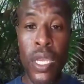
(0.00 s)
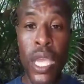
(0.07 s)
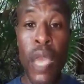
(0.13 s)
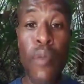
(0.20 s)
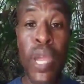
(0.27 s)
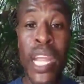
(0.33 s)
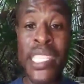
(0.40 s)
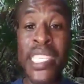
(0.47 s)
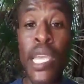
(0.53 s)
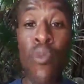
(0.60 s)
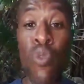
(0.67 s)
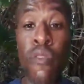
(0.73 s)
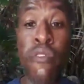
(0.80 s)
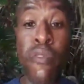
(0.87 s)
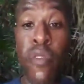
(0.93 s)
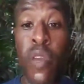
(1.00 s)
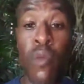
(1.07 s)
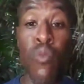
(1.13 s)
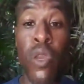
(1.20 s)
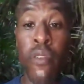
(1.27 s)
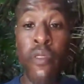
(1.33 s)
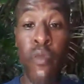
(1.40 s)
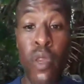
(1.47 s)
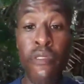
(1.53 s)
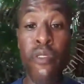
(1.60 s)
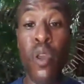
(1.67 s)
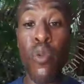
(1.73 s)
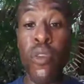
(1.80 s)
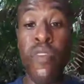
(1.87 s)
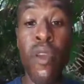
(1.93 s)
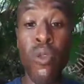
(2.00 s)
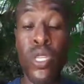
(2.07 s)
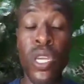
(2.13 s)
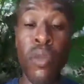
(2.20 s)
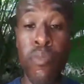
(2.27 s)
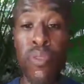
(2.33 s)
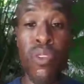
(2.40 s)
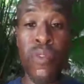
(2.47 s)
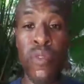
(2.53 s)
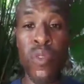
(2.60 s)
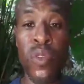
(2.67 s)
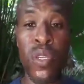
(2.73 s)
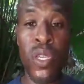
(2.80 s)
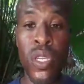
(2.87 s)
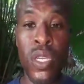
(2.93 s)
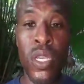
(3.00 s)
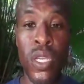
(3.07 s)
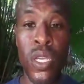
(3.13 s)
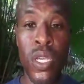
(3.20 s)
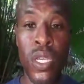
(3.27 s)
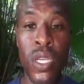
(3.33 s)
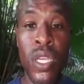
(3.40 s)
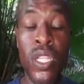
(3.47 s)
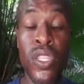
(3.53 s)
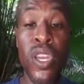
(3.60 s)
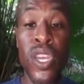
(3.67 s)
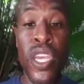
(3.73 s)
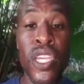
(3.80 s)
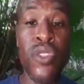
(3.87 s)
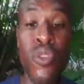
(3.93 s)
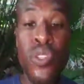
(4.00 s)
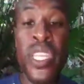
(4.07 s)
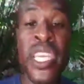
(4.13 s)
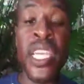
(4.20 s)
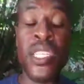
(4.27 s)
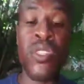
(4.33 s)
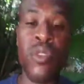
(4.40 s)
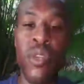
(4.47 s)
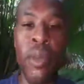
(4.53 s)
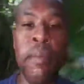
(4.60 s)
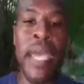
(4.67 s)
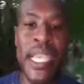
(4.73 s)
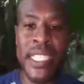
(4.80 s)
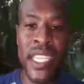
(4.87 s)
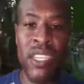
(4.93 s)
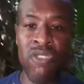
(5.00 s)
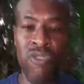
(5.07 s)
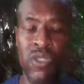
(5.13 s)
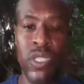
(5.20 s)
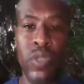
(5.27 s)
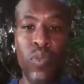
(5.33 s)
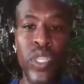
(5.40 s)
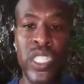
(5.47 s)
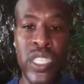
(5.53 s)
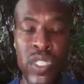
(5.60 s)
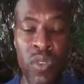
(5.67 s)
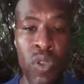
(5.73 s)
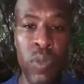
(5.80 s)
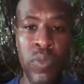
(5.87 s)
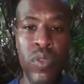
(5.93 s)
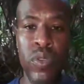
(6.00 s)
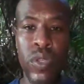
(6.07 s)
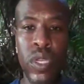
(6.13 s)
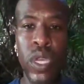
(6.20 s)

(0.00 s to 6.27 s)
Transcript: And when I say with or without your approval, they're going to do things to their best interests, which is normal.